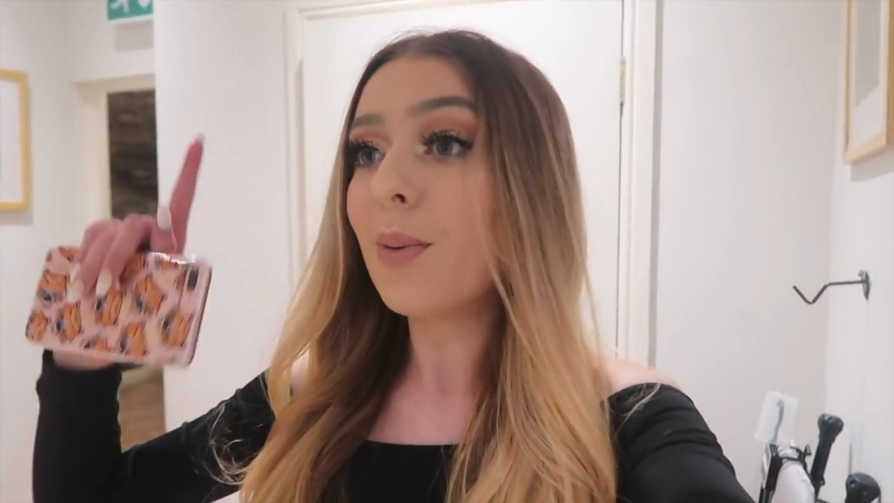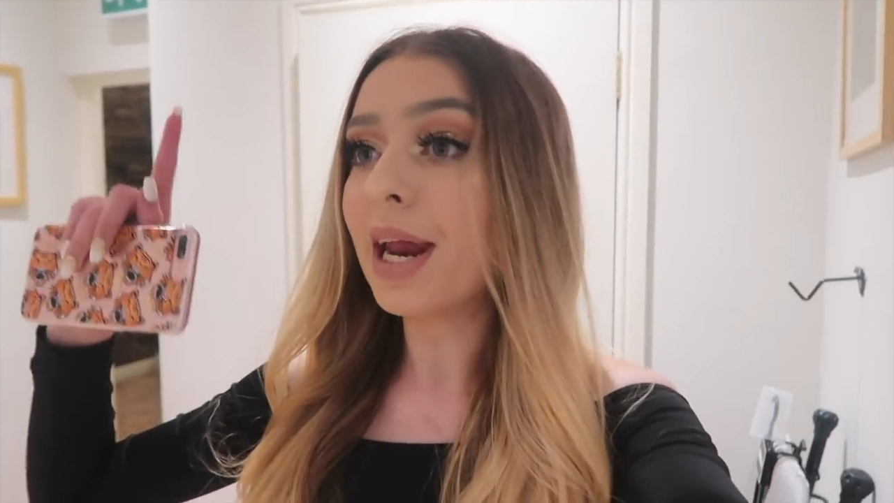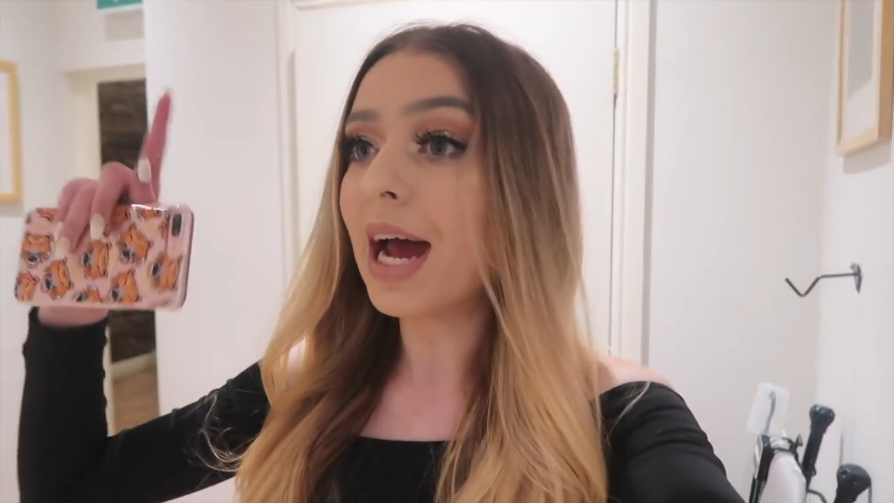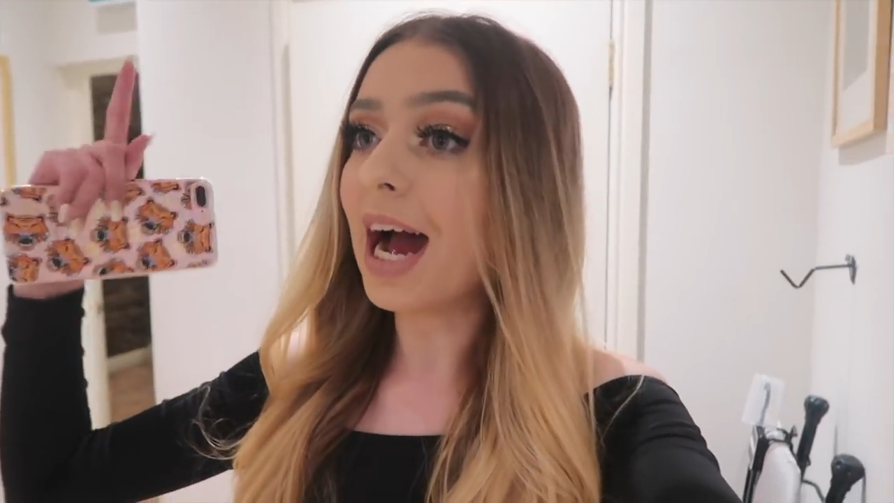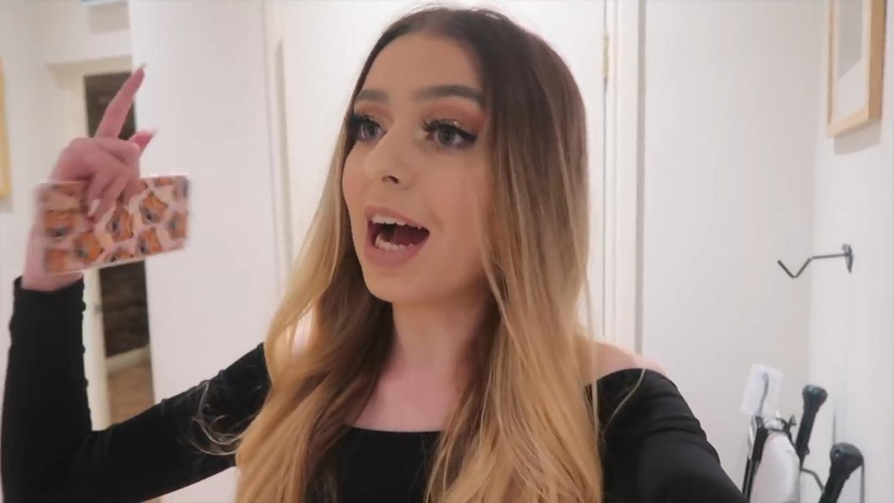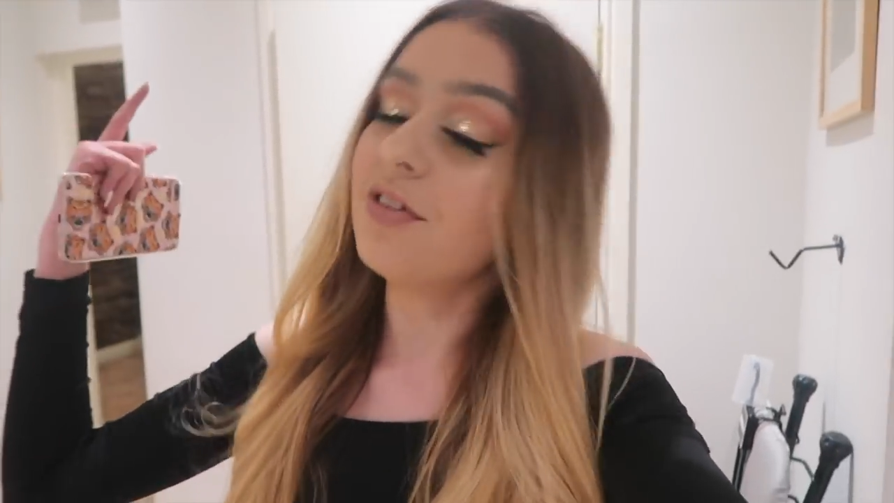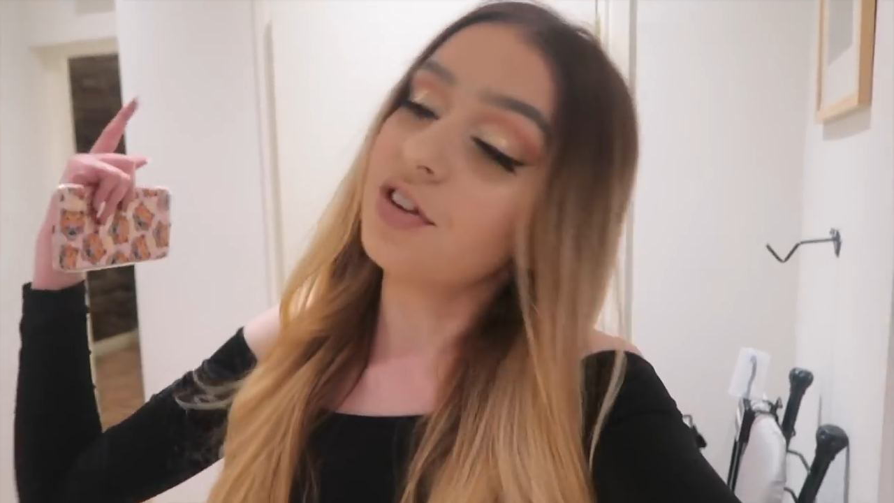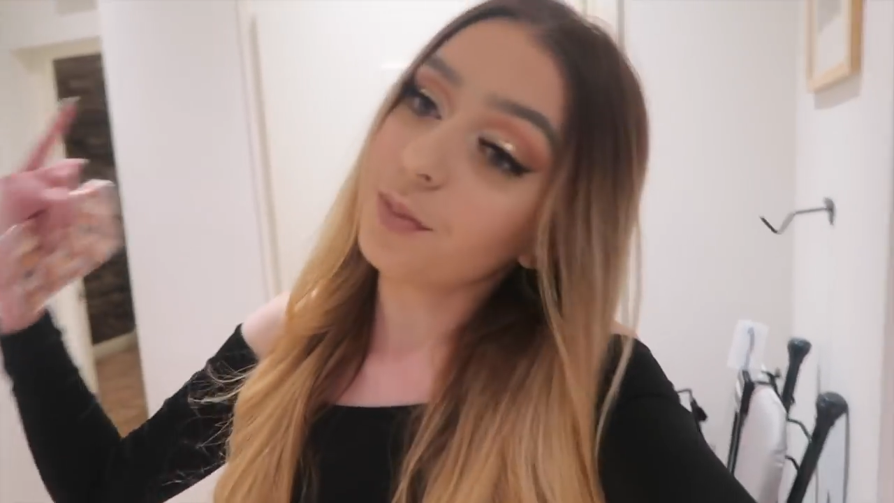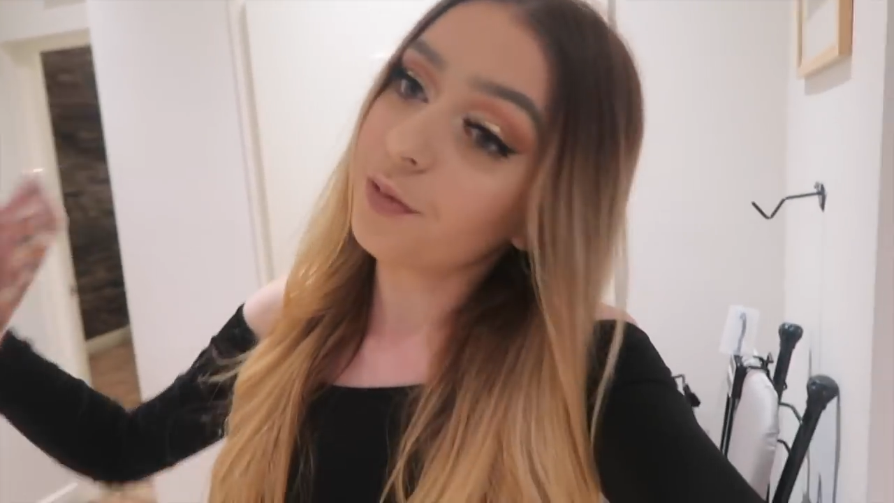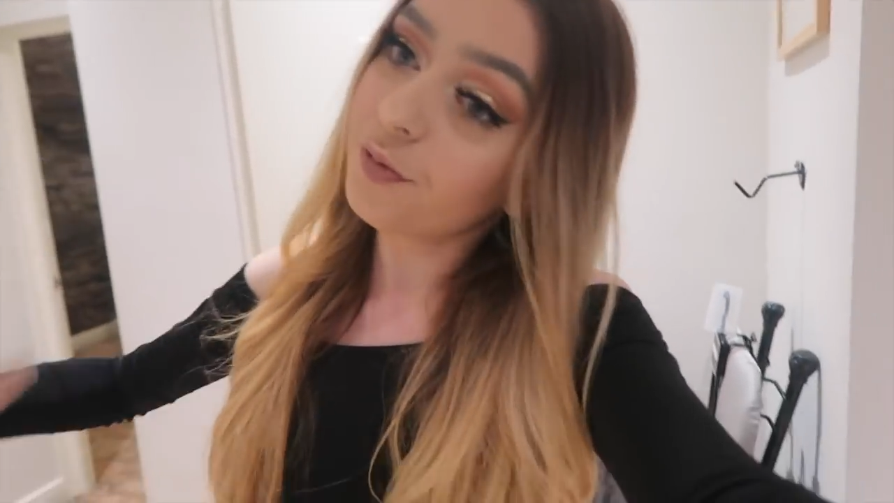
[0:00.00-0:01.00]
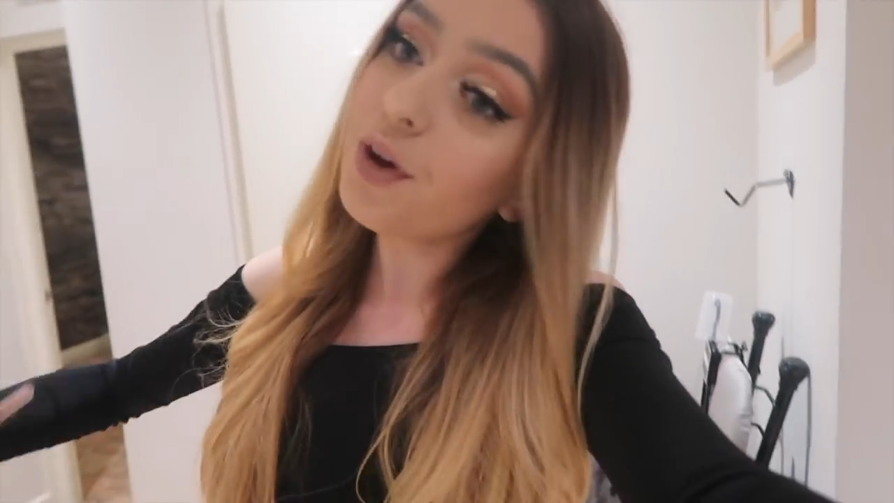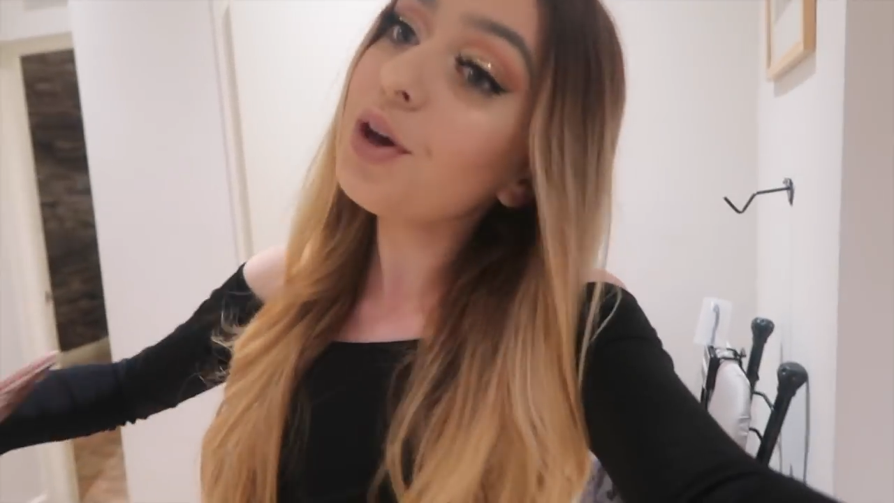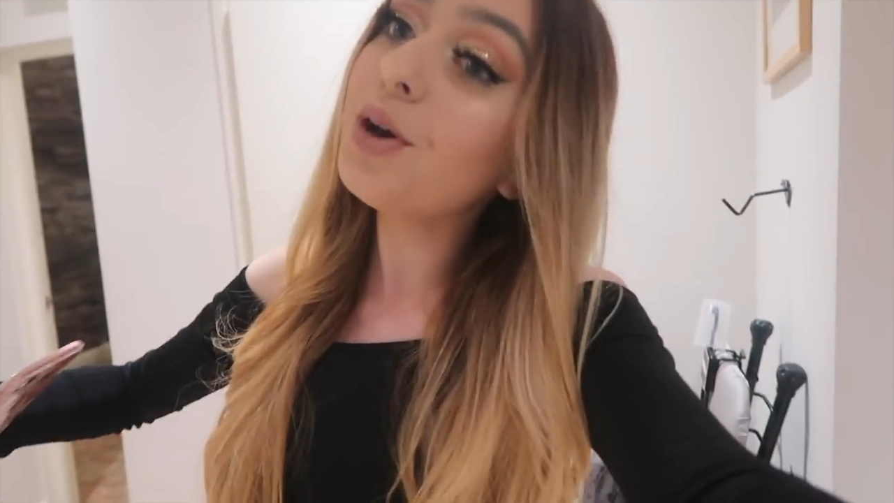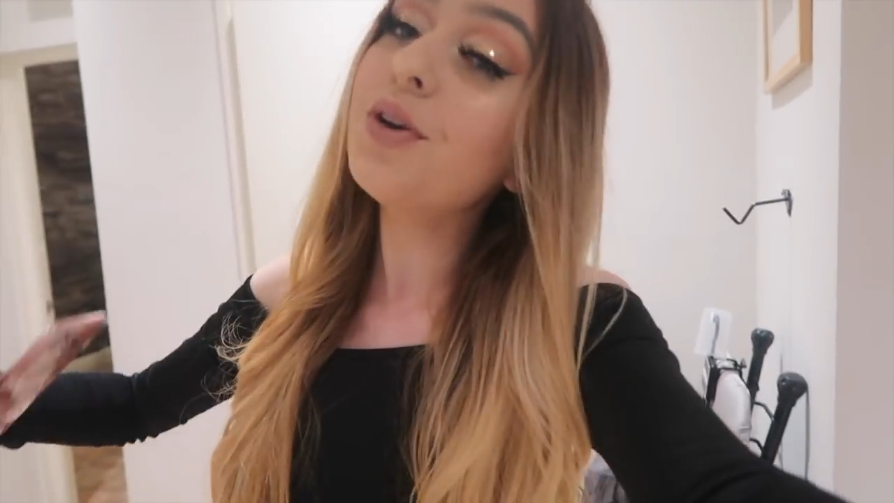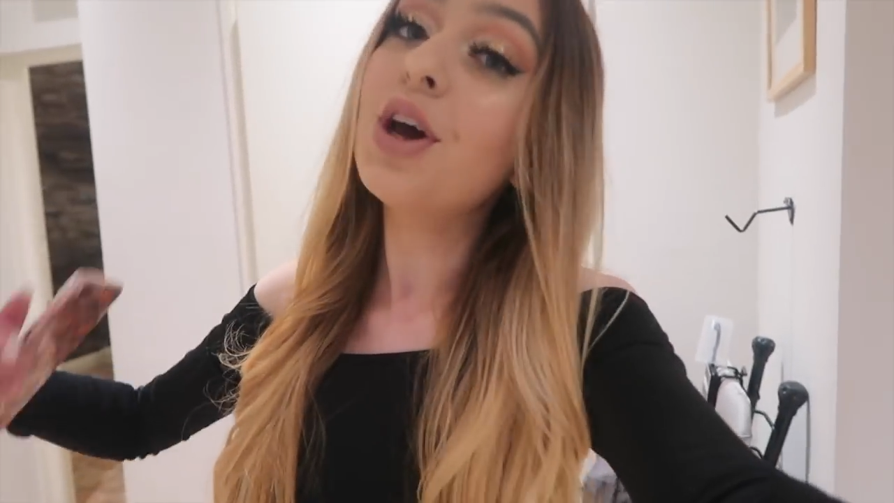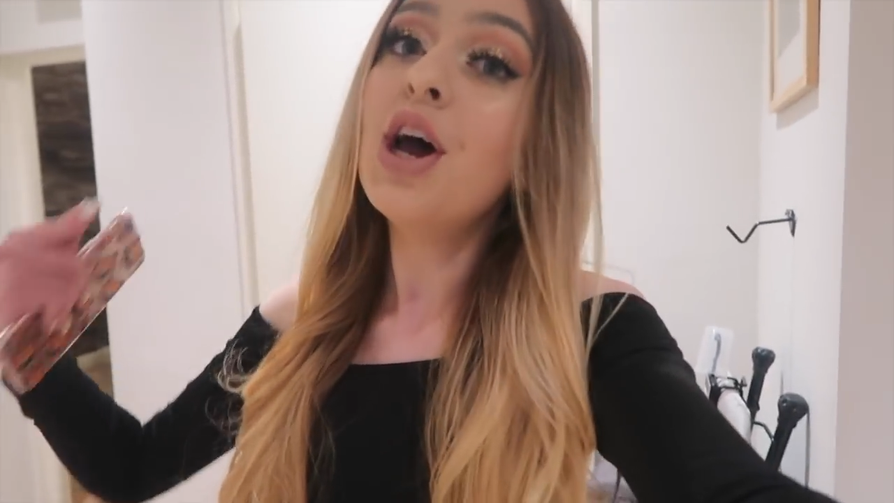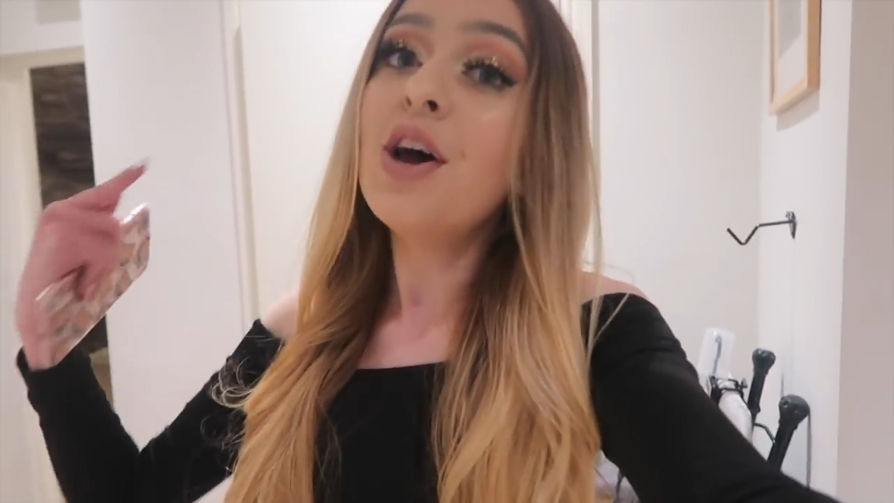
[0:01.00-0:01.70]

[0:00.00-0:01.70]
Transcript: we're gonna have some food,